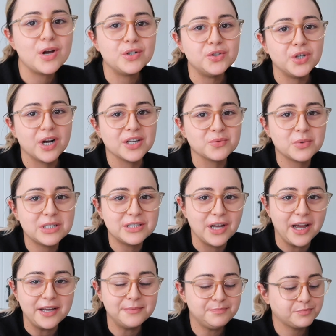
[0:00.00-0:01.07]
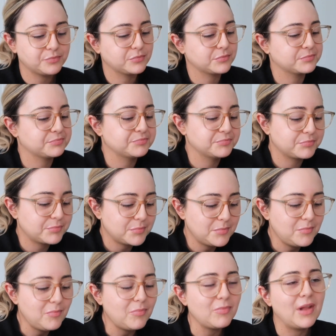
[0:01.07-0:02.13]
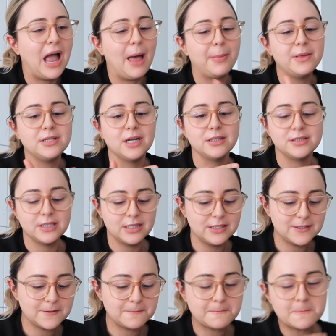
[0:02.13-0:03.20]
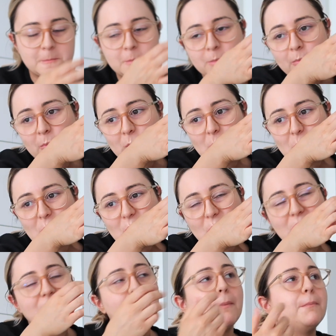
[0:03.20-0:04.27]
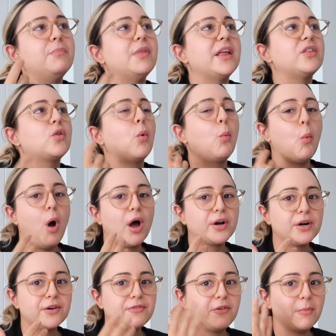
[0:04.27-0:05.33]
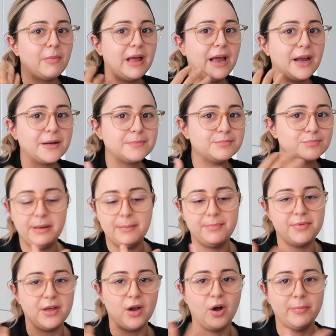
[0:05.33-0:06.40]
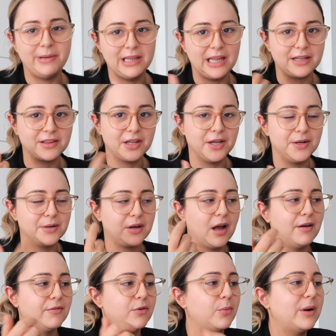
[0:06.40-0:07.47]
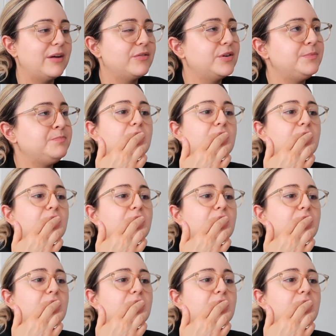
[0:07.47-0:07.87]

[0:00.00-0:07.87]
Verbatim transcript: Do you guys wanna die? At the dentist, the, like the water from like bib thing on me, like the cover, whatever.